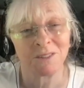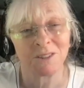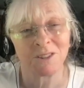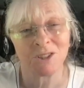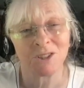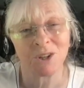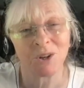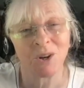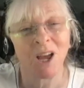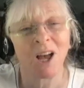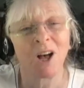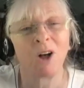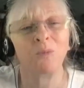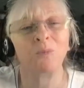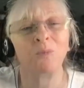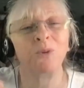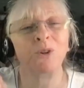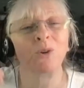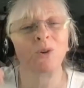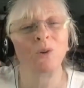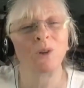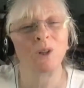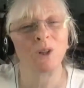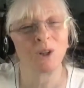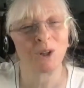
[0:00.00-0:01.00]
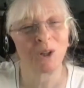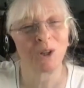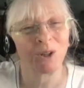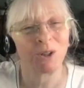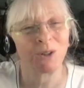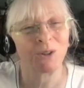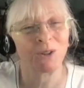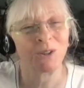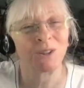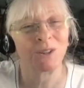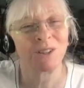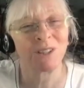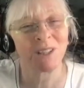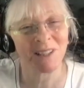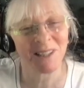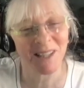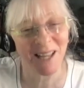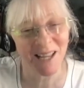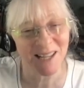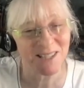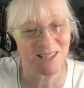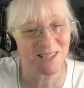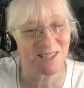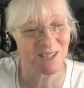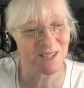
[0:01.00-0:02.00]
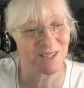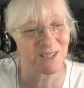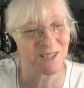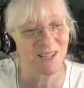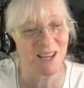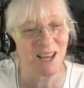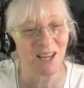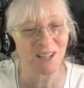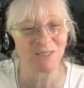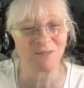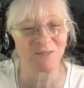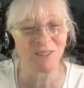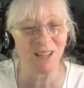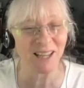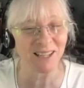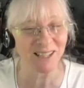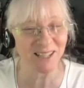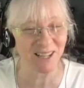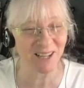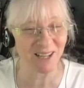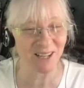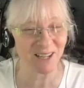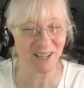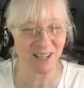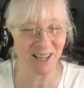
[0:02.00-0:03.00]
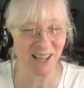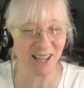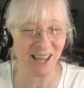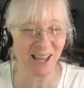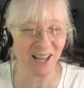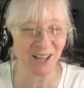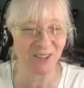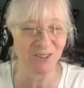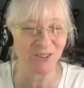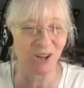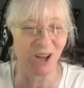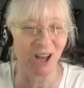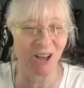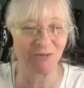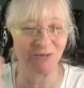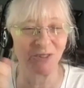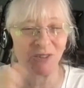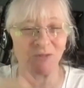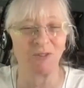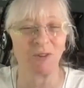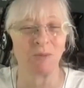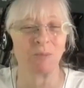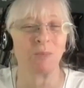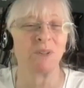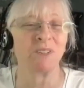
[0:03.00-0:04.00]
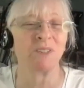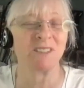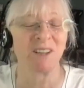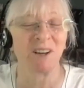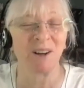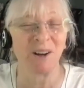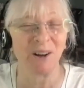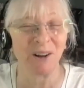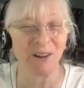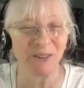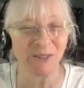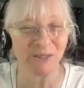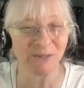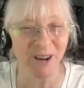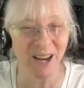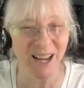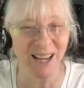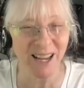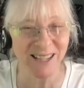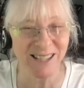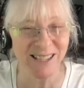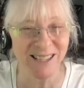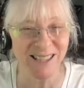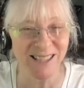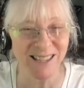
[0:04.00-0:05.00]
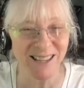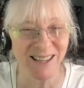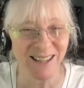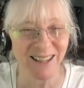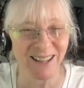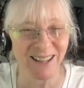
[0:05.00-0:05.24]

to help you learn the lessons, kind of like a handoff of a baton race.